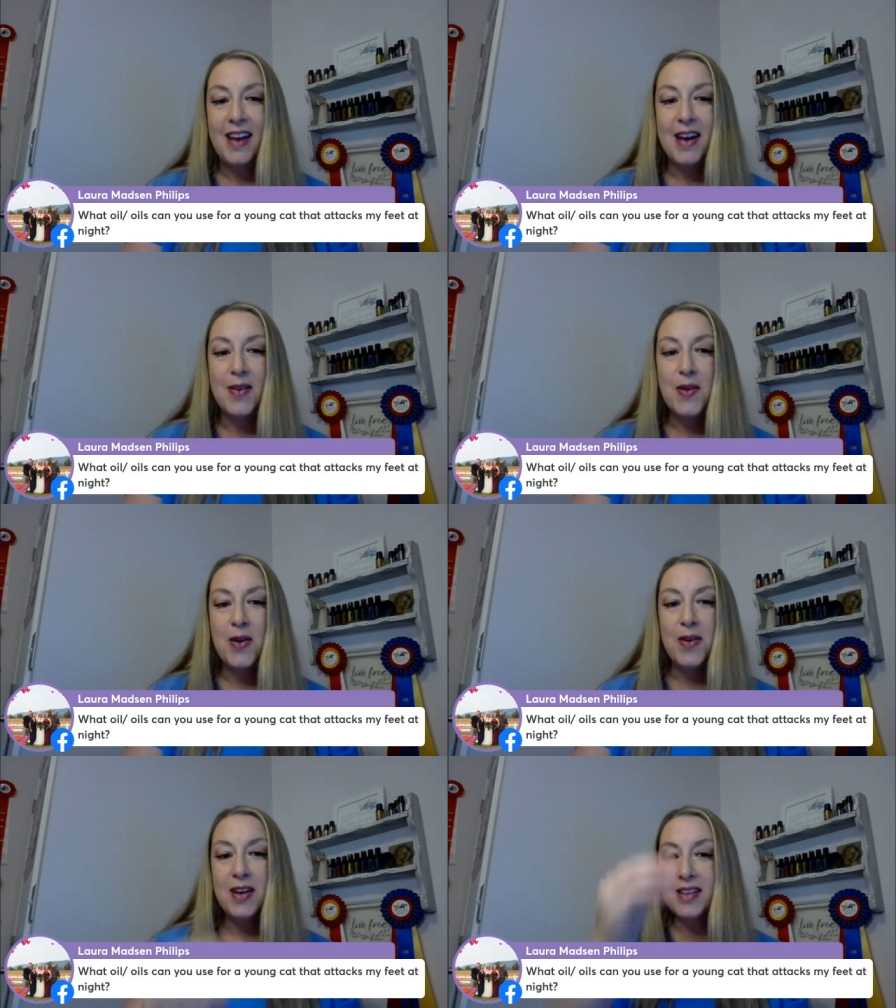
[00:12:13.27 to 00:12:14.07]
uh,
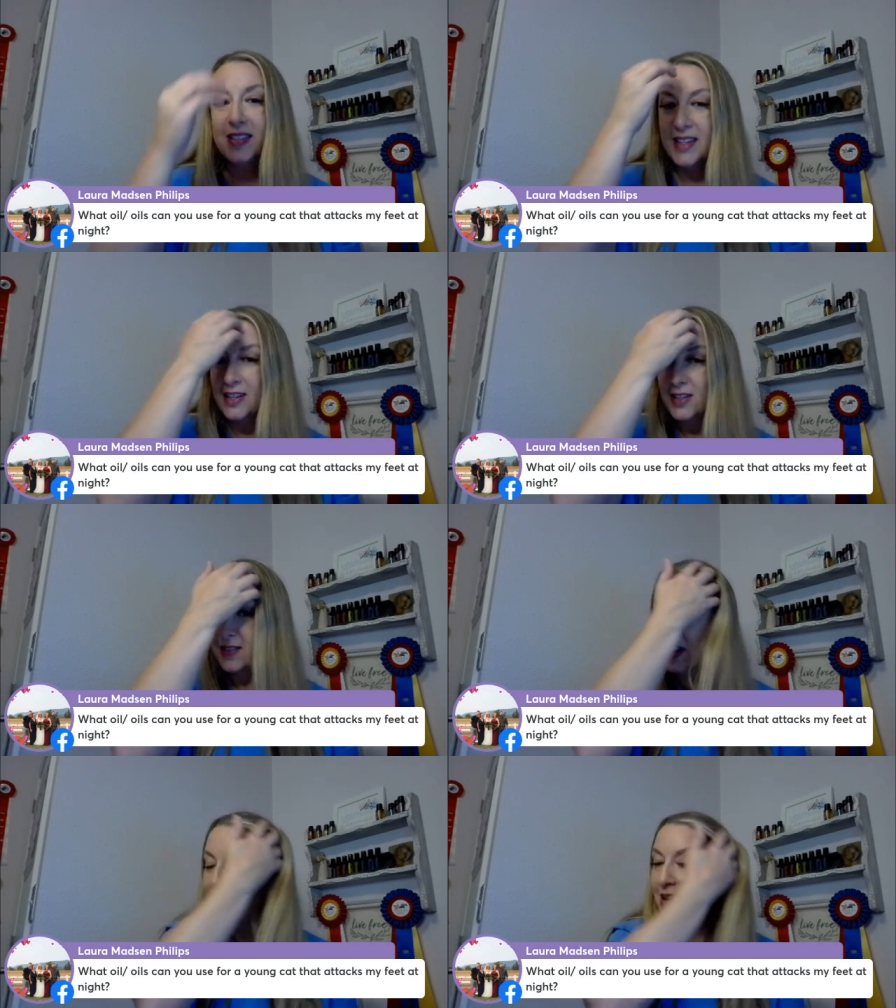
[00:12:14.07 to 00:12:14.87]
what oils can you
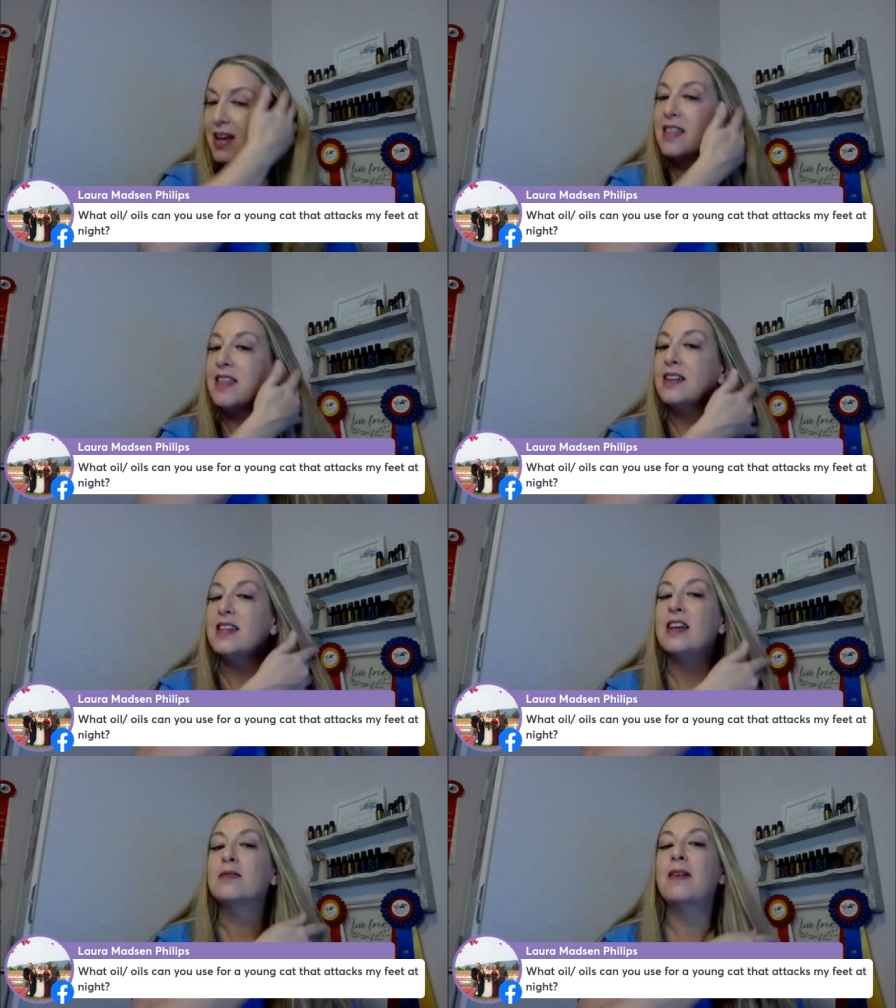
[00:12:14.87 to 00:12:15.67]
use for a young cat that
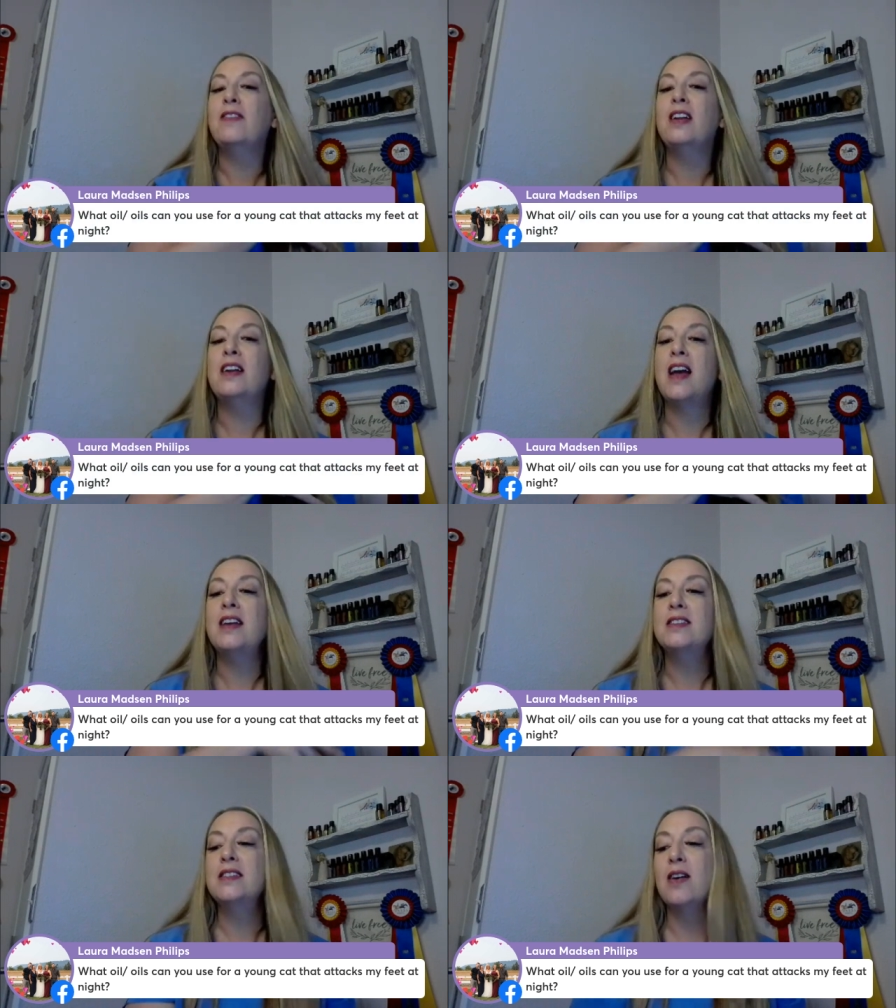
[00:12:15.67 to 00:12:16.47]
attacks my feet at night?"